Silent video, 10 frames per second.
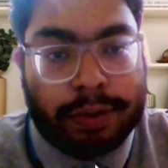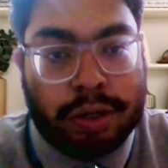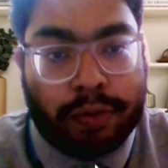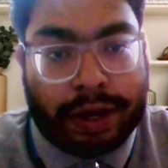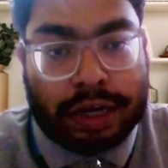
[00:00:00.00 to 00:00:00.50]

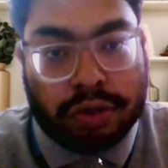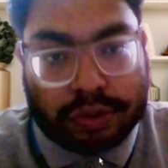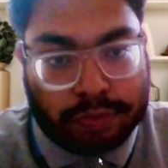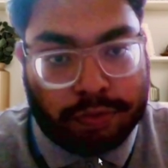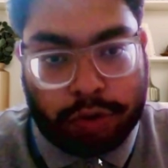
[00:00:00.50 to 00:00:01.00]
quite
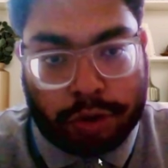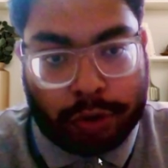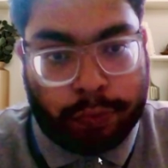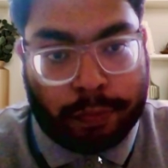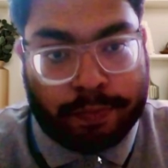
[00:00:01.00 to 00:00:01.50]
useful for you
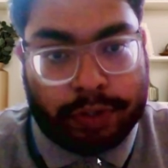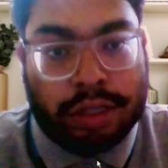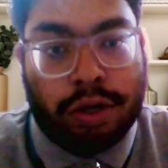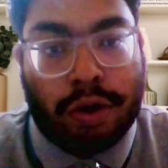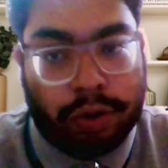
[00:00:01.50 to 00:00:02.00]
in the
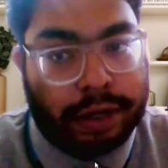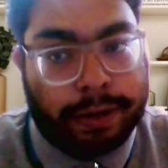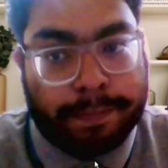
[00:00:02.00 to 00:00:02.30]
long run.